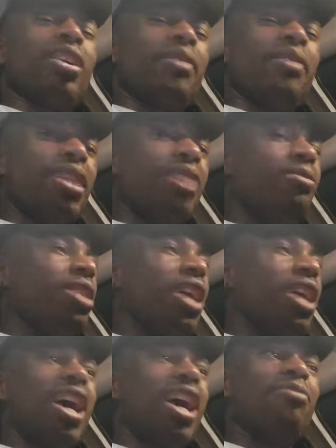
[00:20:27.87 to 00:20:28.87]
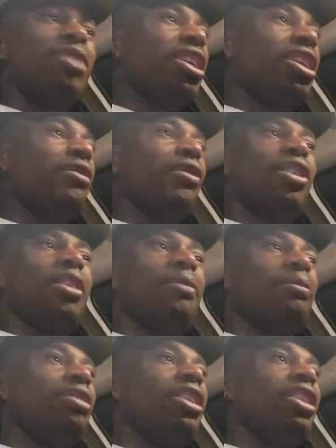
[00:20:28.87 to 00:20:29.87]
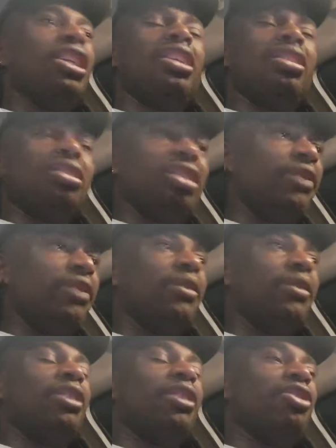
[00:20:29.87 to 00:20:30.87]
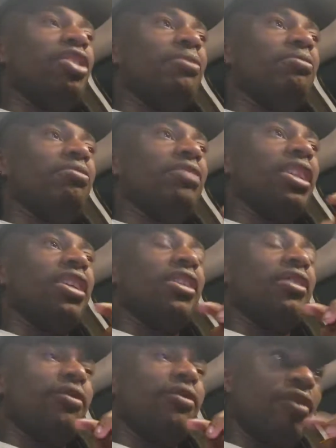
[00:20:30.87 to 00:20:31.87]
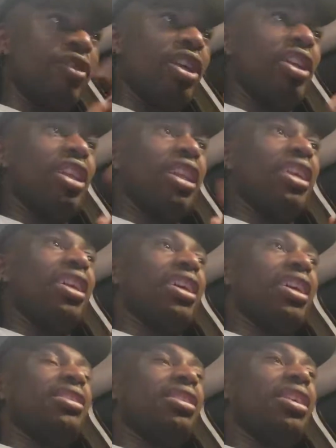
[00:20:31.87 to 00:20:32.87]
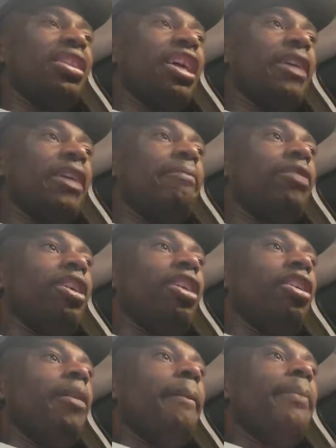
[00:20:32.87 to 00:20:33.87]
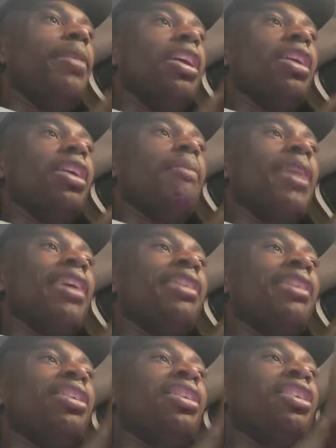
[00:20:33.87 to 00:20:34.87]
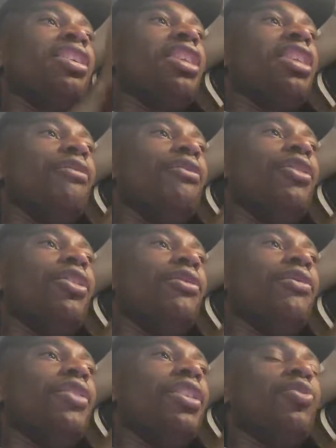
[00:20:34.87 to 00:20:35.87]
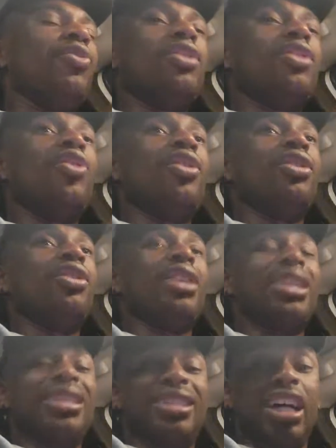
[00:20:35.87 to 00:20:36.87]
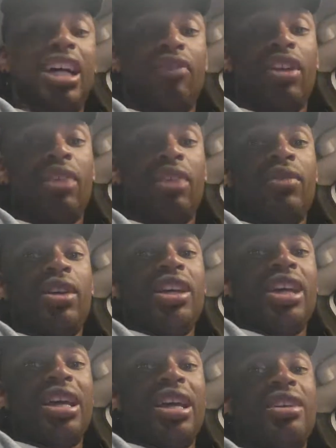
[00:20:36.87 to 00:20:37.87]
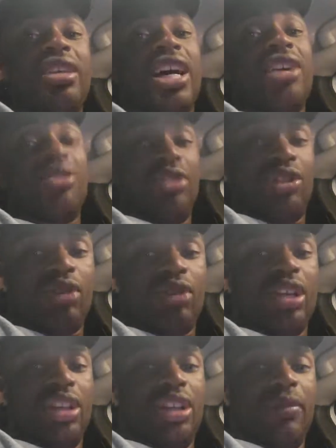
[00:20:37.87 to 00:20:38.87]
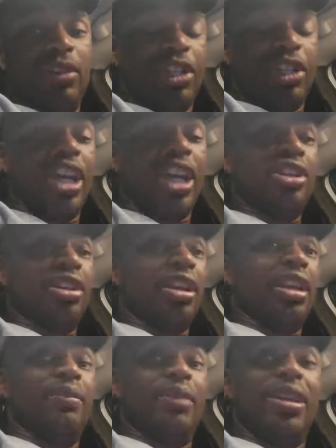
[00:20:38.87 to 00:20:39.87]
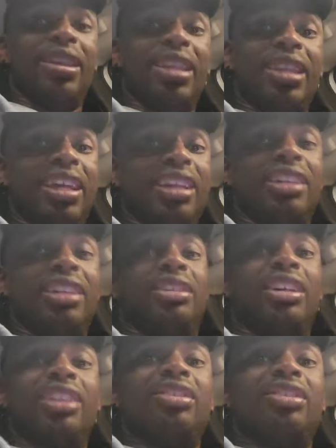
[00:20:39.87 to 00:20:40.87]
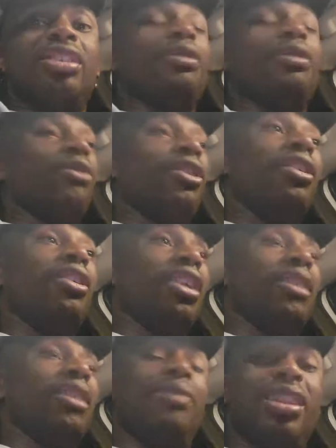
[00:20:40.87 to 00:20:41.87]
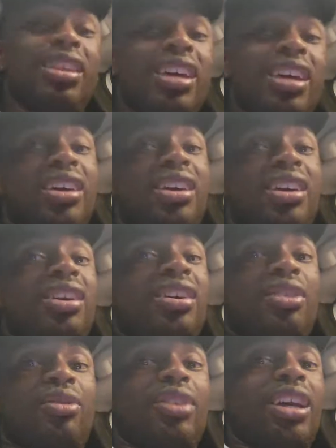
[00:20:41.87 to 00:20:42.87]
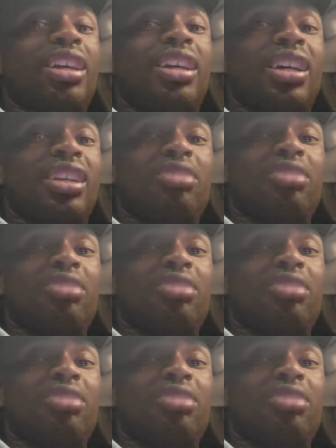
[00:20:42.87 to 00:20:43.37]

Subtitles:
Maybe I'm thinking of a completely different person. Forget that I said that. But my thing is, if we don't fix what's going on inside of him, and he allows us to straighten up and change and admit that he's done something wrong and admit that, okay, he has some